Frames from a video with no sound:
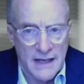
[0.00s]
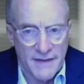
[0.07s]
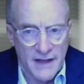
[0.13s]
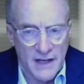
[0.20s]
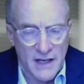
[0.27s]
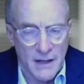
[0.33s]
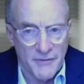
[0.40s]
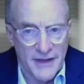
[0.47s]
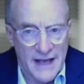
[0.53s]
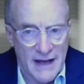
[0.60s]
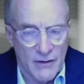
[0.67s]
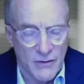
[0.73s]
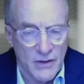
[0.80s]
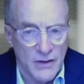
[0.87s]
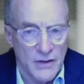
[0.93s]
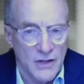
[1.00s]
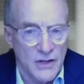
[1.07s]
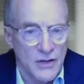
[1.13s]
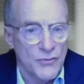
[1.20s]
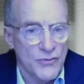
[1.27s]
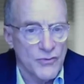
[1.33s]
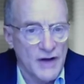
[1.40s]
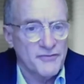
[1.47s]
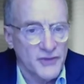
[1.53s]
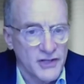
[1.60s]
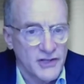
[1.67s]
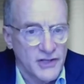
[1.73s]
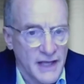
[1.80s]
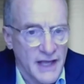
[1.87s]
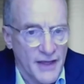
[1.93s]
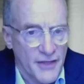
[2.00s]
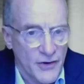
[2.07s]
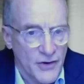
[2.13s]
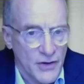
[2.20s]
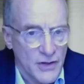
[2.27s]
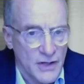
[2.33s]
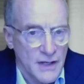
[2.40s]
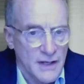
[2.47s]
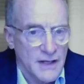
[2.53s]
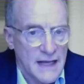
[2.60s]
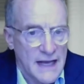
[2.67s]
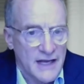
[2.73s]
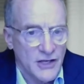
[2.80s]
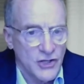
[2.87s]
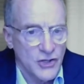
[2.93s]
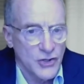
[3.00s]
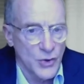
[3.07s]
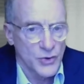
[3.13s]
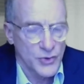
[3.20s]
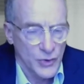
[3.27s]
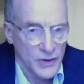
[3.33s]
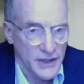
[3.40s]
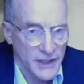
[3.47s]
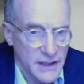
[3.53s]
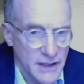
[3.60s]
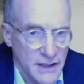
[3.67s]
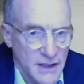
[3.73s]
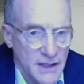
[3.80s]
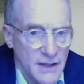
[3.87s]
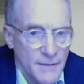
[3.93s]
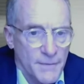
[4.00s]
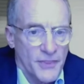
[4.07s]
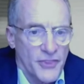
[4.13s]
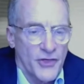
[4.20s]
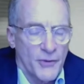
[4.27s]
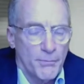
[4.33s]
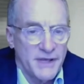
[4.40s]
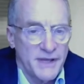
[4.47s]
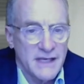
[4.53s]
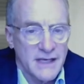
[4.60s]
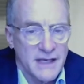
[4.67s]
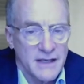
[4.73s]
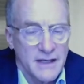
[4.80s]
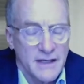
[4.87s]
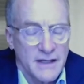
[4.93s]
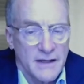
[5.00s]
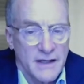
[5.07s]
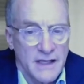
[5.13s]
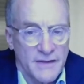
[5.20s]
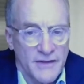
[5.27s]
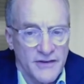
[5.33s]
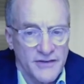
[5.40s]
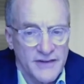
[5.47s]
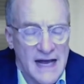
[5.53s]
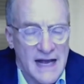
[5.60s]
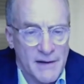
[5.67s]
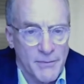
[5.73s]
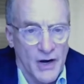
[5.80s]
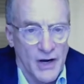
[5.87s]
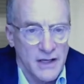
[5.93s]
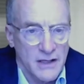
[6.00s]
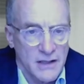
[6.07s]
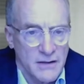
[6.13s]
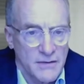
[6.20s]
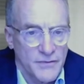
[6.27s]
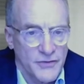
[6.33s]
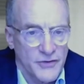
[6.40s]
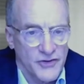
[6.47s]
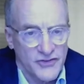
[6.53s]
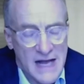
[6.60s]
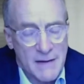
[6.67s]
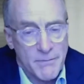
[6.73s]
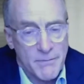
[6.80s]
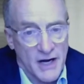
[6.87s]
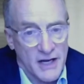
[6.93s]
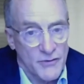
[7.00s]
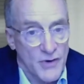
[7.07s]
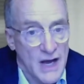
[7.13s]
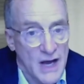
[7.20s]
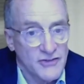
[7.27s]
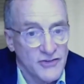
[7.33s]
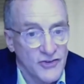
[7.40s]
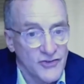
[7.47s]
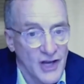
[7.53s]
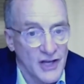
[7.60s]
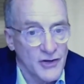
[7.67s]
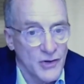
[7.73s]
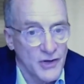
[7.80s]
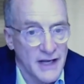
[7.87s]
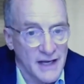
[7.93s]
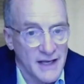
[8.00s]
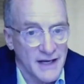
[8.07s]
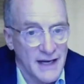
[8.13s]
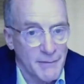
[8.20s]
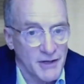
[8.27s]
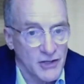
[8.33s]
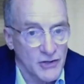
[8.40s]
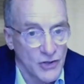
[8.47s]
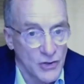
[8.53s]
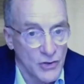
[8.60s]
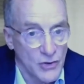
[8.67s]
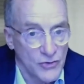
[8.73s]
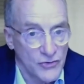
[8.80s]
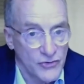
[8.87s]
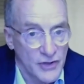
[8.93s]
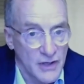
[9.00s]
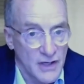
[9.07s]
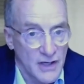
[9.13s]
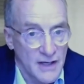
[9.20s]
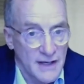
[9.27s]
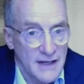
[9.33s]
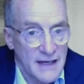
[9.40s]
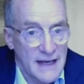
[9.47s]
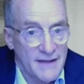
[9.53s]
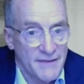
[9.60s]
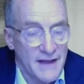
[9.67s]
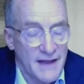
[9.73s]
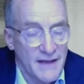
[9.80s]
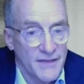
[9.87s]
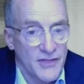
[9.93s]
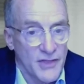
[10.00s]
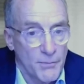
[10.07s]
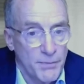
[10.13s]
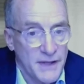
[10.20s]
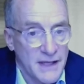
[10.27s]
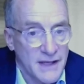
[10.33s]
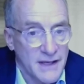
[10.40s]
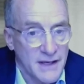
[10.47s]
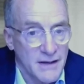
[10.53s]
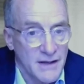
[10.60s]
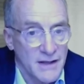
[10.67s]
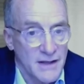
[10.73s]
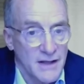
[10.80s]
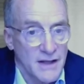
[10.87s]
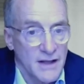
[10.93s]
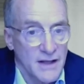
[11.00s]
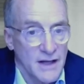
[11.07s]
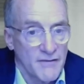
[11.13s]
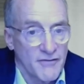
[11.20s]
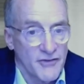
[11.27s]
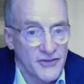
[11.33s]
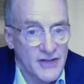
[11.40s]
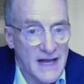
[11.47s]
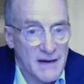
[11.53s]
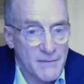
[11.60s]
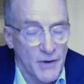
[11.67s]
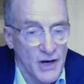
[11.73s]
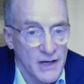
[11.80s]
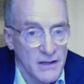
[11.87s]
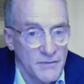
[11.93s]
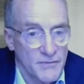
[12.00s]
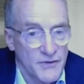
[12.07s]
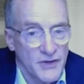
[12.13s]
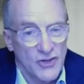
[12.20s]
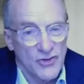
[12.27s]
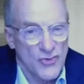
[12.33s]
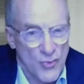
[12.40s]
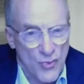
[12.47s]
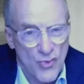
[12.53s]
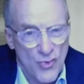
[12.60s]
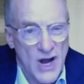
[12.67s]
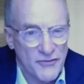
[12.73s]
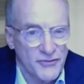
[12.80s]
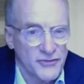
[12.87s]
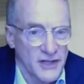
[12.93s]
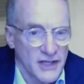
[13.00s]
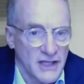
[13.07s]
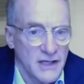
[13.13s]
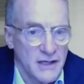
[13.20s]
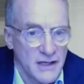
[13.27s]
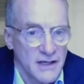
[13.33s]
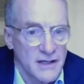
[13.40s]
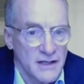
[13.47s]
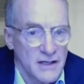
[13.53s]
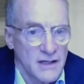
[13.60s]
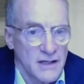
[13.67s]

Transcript: and they come down roughly together. And usually the peak in the stock market rises on good economic news, and then the peak of the stock market is roughly